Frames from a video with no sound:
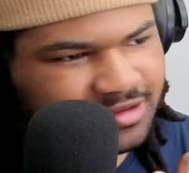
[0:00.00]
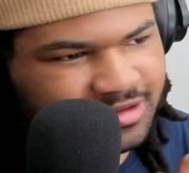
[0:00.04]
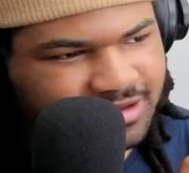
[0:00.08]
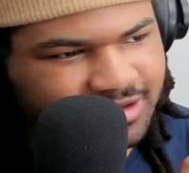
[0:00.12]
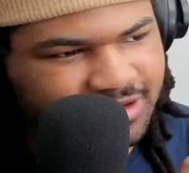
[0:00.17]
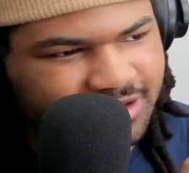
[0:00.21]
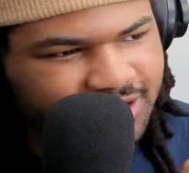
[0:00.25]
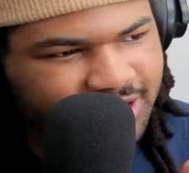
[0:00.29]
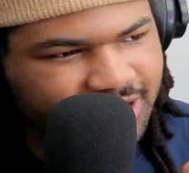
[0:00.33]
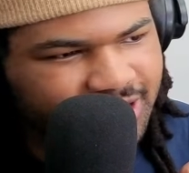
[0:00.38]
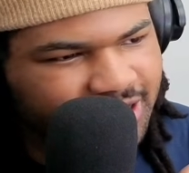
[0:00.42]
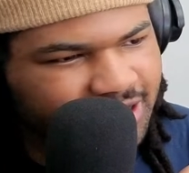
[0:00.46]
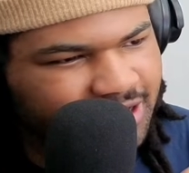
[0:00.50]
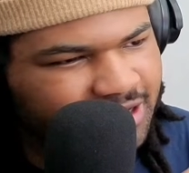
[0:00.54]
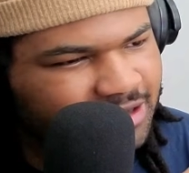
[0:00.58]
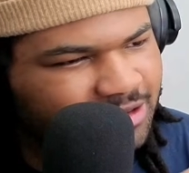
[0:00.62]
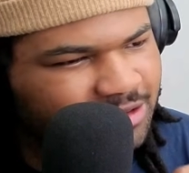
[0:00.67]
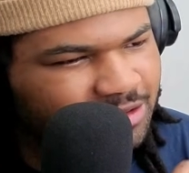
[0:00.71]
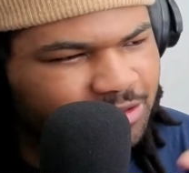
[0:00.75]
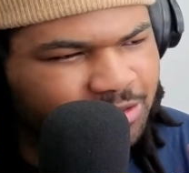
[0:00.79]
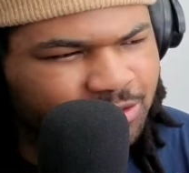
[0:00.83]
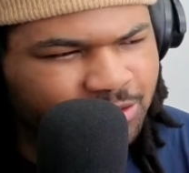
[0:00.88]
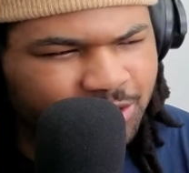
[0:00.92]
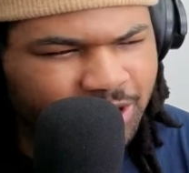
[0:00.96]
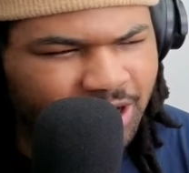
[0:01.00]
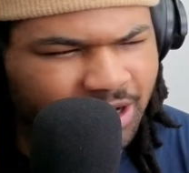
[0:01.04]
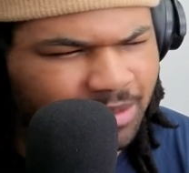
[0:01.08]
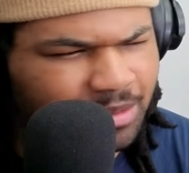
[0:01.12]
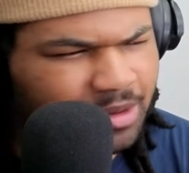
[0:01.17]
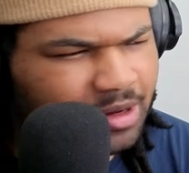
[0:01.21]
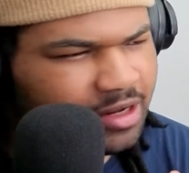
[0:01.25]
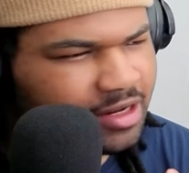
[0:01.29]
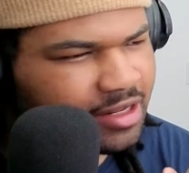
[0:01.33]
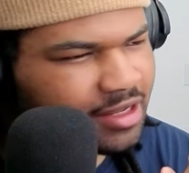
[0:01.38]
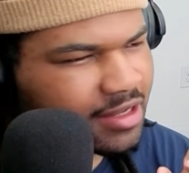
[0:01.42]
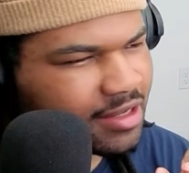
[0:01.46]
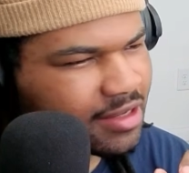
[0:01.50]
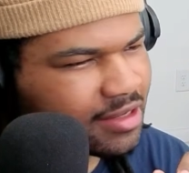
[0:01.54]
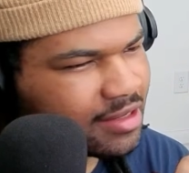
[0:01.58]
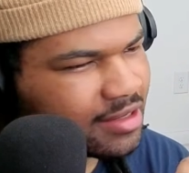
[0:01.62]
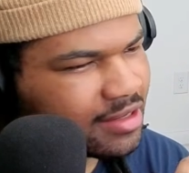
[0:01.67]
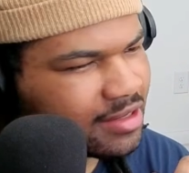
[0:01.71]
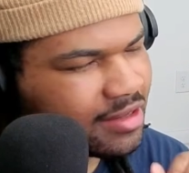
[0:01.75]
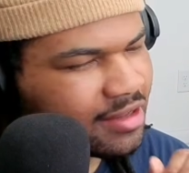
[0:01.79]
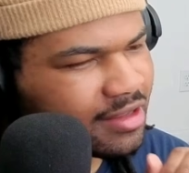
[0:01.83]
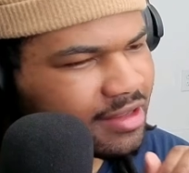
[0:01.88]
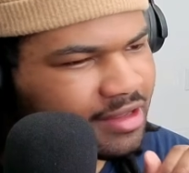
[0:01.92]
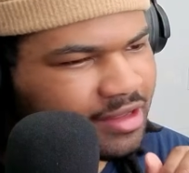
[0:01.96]
Oh, that melody.
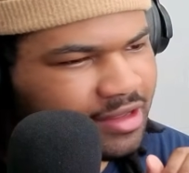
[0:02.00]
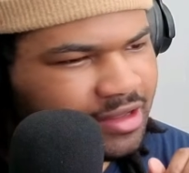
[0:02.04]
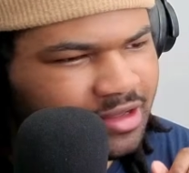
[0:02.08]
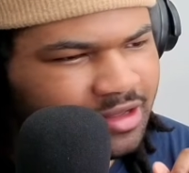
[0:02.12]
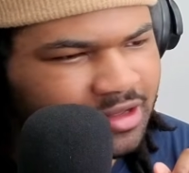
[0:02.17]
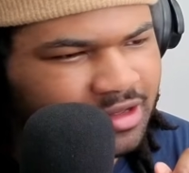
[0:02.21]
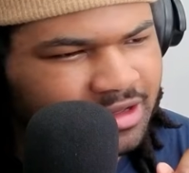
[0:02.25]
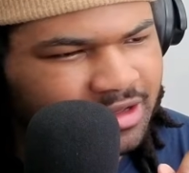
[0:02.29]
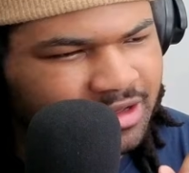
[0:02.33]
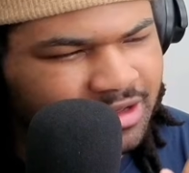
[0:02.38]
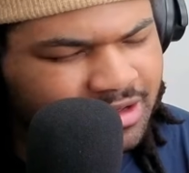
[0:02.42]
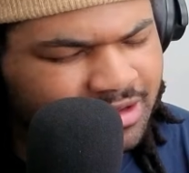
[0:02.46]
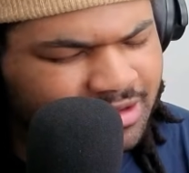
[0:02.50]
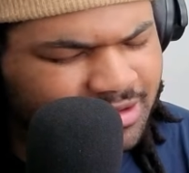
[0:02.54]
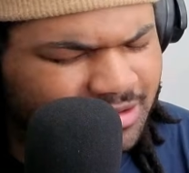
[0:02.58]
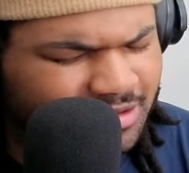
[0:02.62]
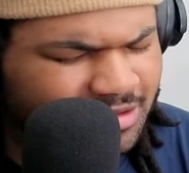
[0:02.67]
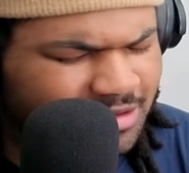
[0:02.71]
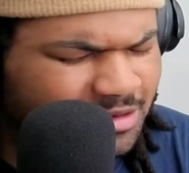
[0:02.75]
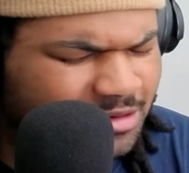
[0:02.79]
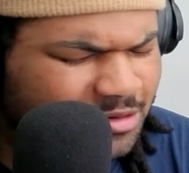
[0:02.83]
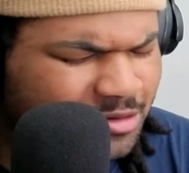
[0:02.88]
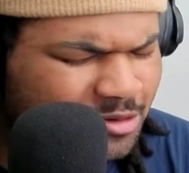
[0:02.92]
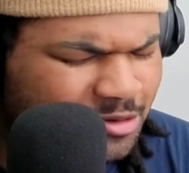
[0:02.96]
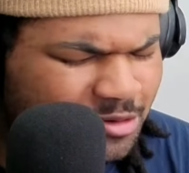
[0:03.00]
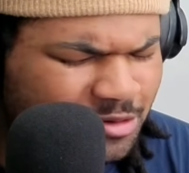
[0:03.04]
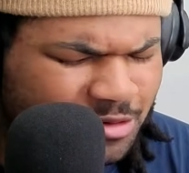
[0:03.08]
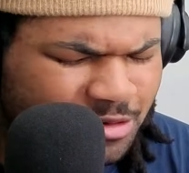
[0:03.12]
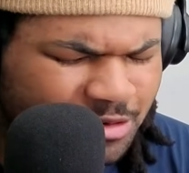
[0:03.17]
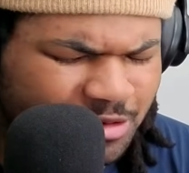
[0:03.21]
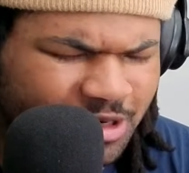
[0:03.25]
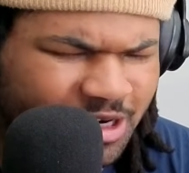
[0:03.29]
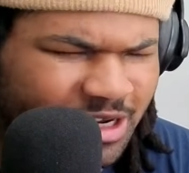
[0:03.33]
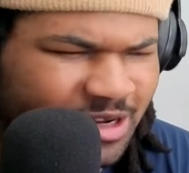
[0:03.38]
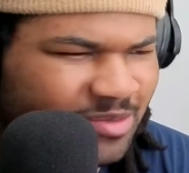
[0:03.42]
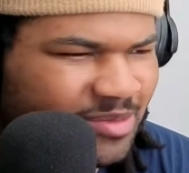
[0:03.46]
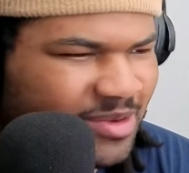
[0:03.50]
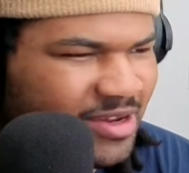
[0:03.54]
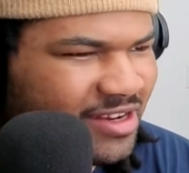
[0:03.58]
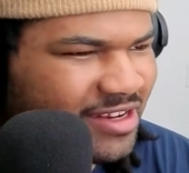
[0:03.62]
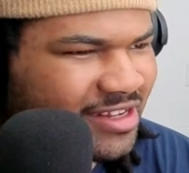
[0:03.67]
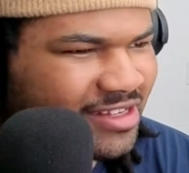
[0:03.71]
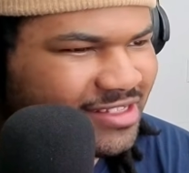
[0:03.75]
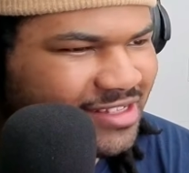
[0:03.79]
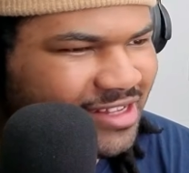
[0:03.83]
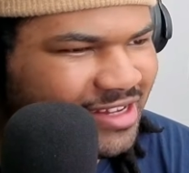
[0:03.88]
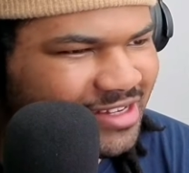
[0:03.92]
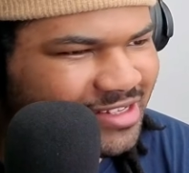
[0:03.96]
Oh, that
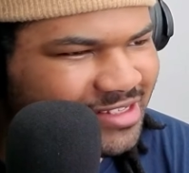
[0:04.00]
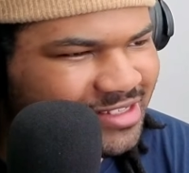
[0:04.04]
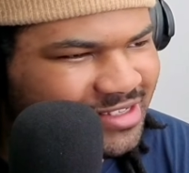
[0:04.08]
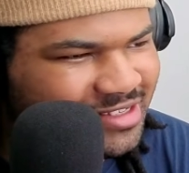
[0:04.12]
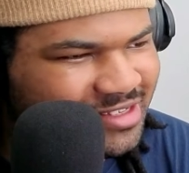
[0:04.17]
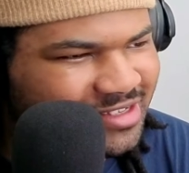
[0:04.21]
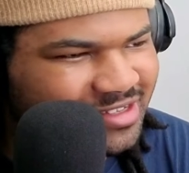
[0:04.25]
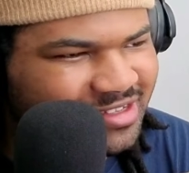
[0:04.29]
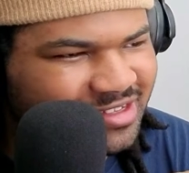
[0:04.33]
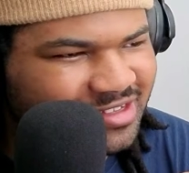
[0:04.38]
melody is nice.